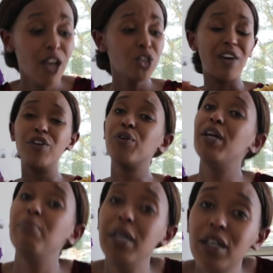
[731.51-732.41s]
to have a
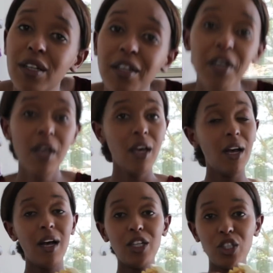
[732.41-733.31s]
great meal,
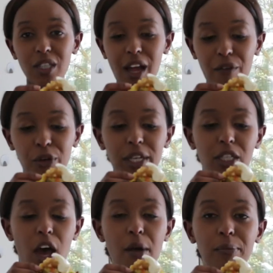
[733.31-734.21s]
and just to have a great
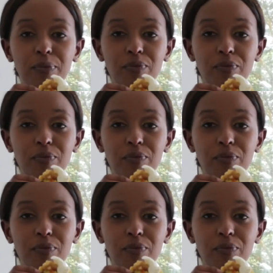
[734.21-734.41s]
time.